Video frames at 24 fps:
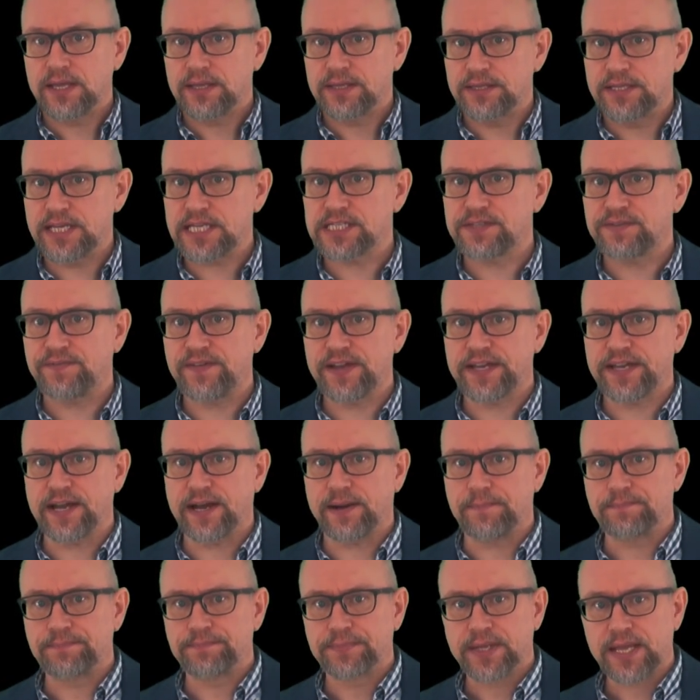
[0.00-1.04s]
This
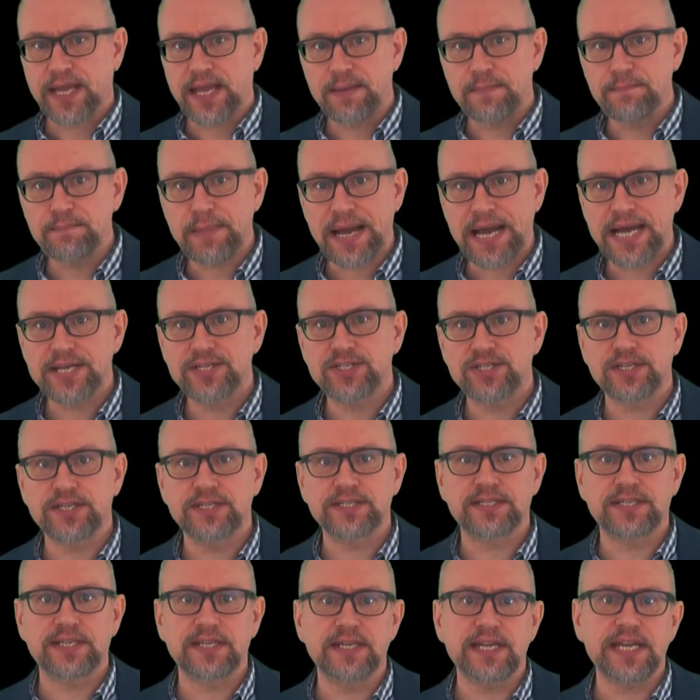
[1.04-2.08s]
figure
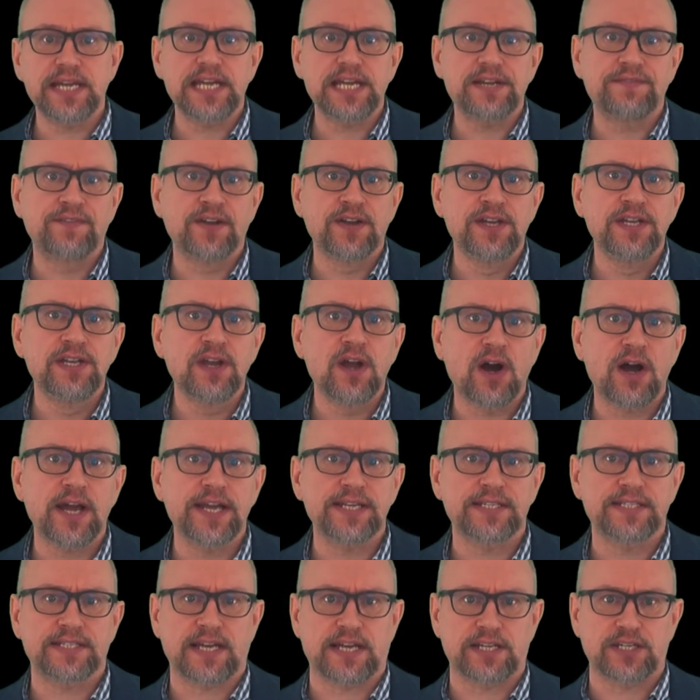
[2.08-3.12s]
imagines the need for
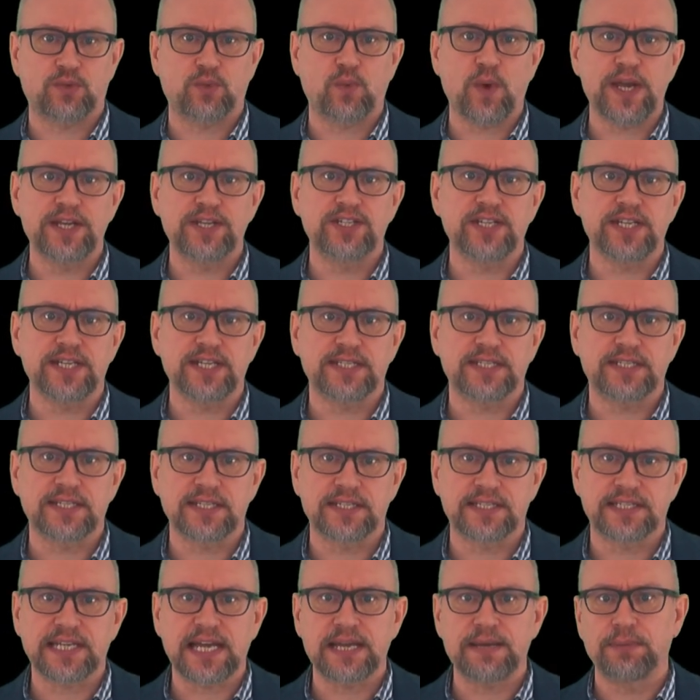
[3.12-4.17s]
9 such wedges to
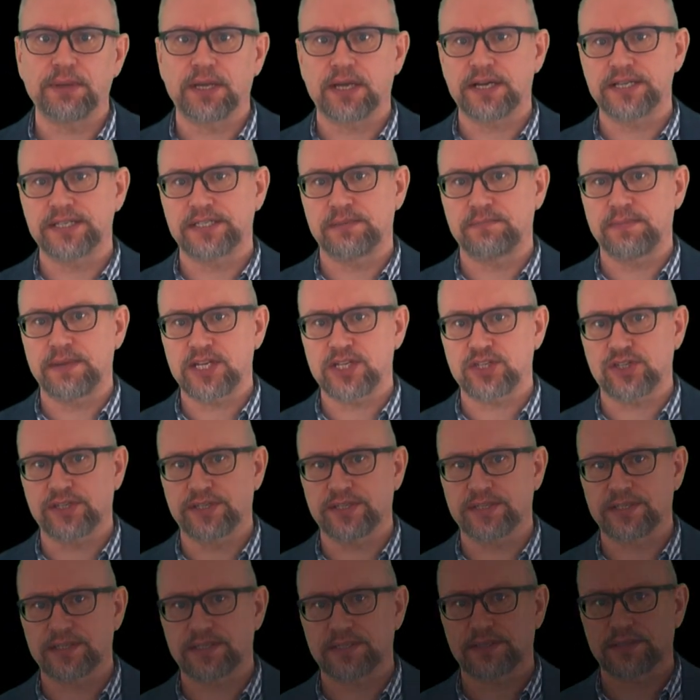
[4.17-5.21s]
stabilize
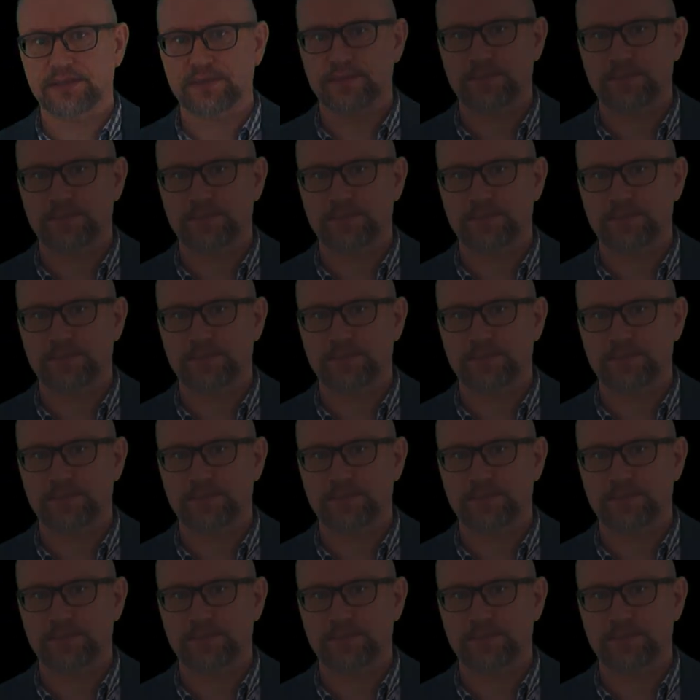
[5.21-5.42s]
emissions.